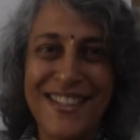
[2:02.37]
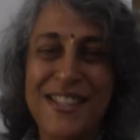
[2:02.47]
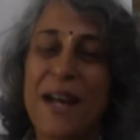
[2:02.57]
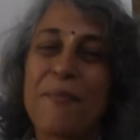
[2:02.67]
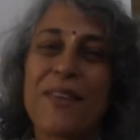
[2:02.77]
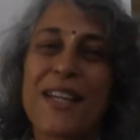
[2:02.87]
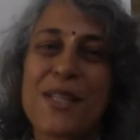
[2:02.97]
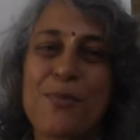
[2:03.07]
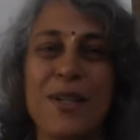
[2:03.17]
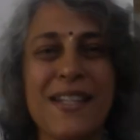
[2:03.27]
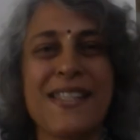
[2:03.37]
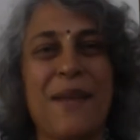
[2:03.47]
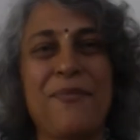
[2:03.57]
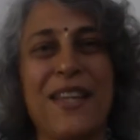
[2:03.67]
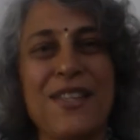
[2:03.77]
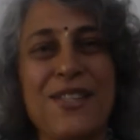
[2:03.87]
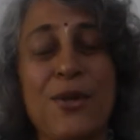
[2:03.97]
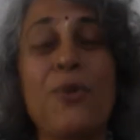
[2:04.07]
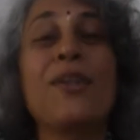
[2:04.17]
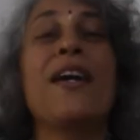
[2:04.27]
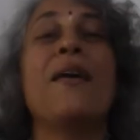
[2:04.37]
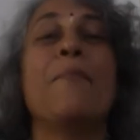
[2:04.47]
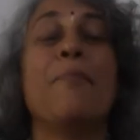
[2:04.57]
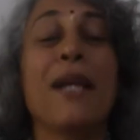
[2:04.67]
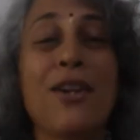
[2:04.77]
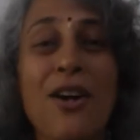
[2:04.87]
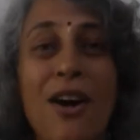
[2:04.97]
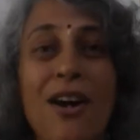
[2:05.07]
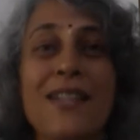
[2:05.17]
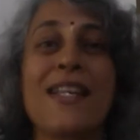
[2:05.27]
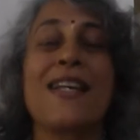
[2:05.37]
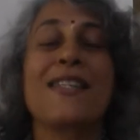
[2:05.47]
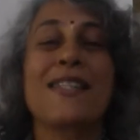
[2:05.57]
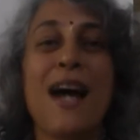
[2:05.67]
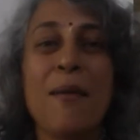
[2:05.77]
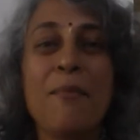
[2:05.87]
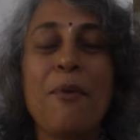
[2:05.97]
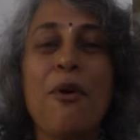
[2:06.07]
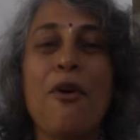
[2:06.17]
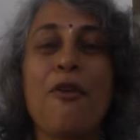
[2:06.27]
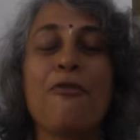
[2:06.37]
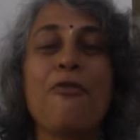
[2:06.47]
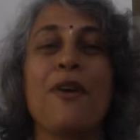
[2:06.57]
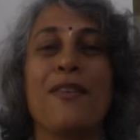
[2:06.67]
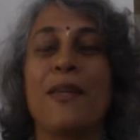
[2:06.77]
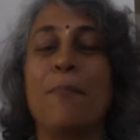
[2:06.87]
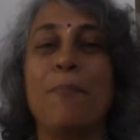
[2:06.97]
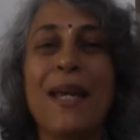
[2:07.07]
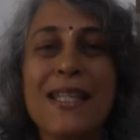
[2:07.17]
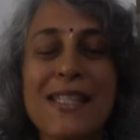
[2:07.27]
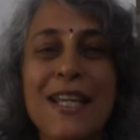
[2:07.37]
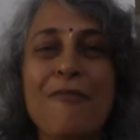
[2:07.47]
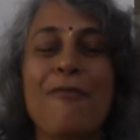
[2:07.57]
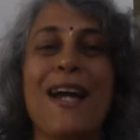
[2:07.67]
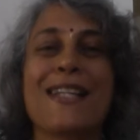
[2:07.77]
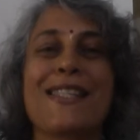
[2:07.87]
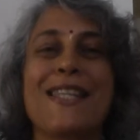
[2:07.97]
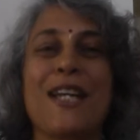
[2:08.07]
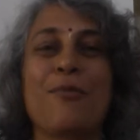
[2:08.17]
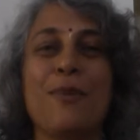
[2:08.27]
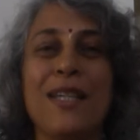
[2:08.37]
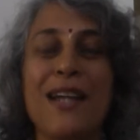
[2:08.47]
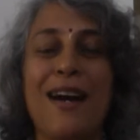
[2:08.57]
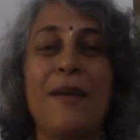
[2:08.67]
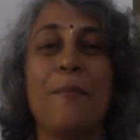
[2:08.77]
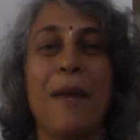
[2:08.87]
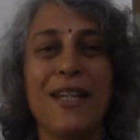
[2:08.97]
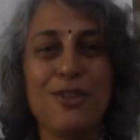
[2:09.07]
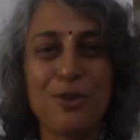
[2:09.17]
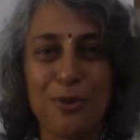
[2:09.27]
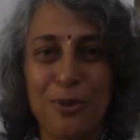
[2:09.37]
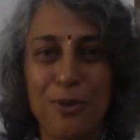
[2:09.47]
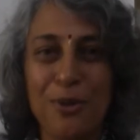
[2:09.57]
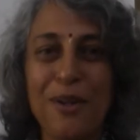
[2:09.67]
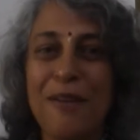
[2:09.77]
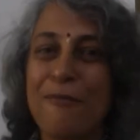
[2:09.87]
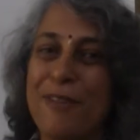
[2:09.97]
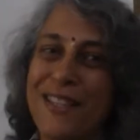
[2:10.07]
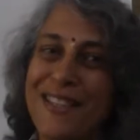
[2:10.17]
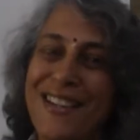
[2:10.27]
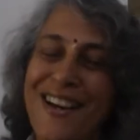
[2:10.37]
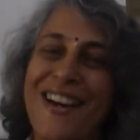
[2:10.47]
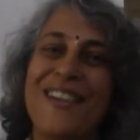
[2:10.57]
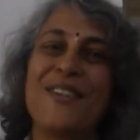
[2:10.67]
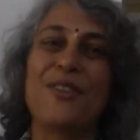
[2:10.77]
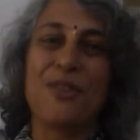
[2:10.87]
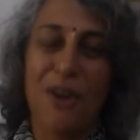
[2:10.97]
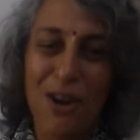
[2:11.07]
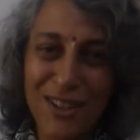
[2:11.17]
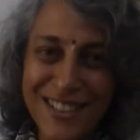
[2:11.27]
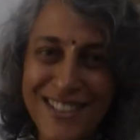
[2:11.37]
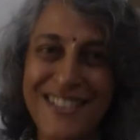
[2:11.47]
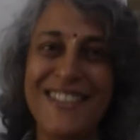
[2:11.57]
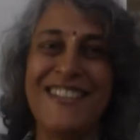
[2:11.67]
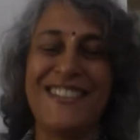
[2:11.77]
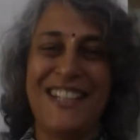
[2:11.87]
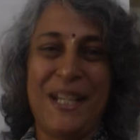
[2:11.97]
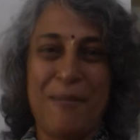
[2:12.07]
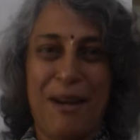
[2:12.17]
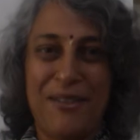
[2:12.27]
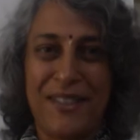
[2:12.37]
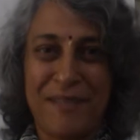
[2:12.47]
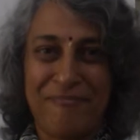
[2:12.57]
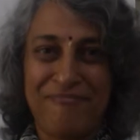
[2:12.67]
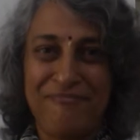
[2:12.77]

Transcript: Some things work, some things don't, because some of the basic facts that we are meant to know, we are not learning about them.